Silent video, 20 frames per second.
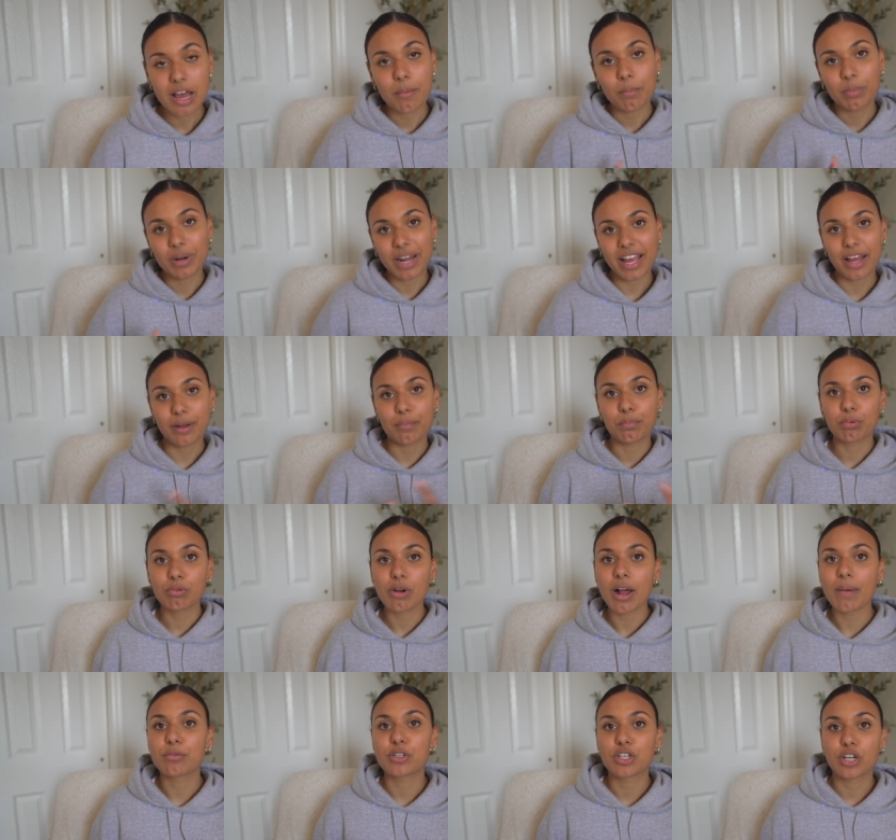but I had
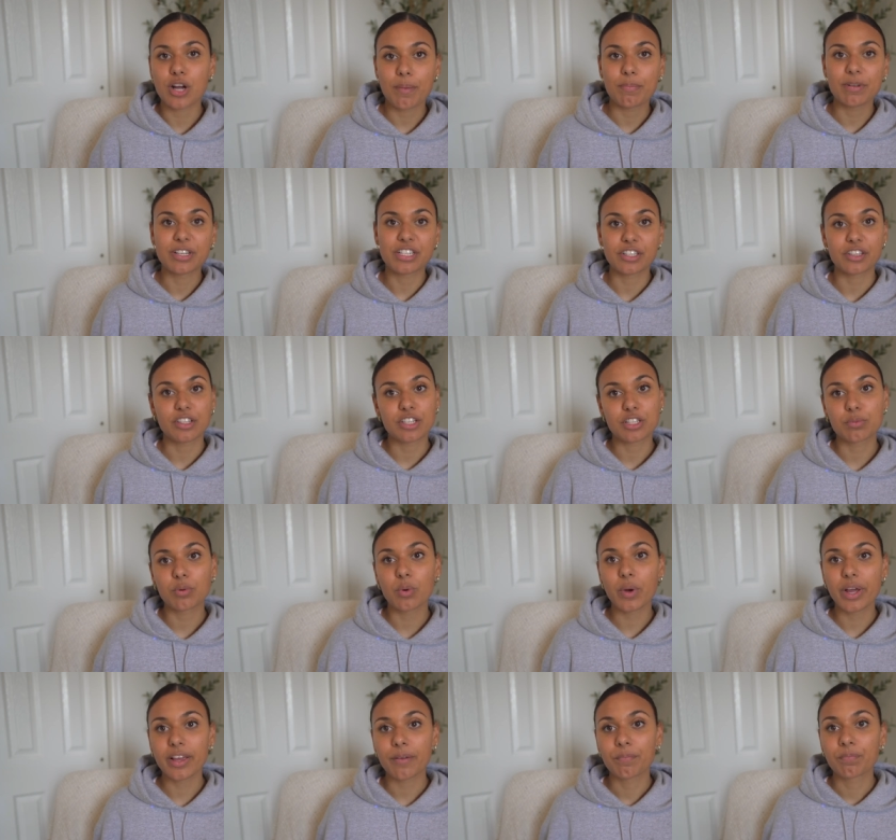prepped her up until this
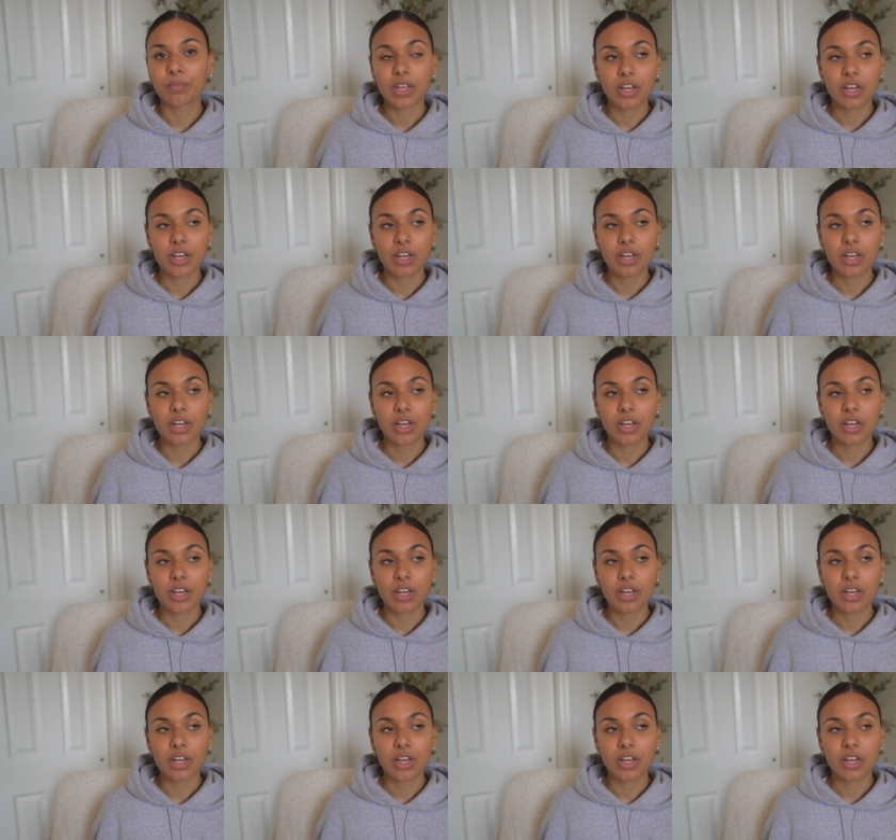point.